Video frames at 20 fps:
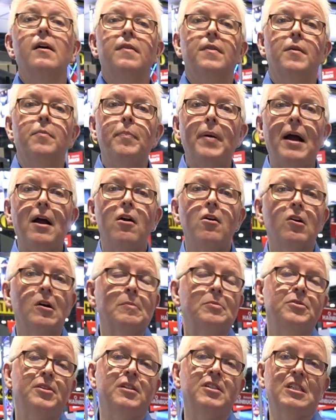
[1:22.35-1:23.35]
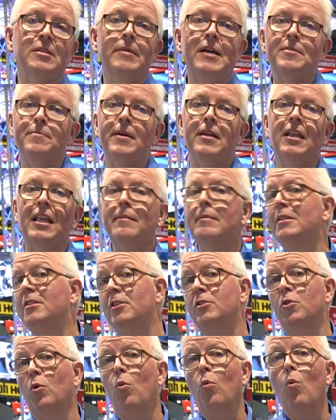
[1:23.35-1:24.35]
The powRgrip system has been
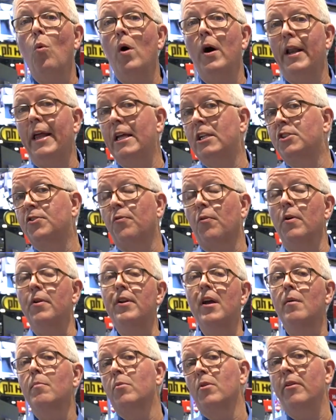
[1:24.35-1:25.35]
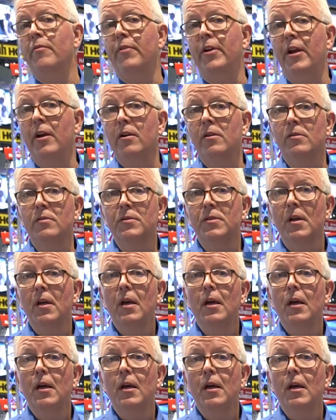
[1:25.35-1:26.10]
limited to one inch for a number of years,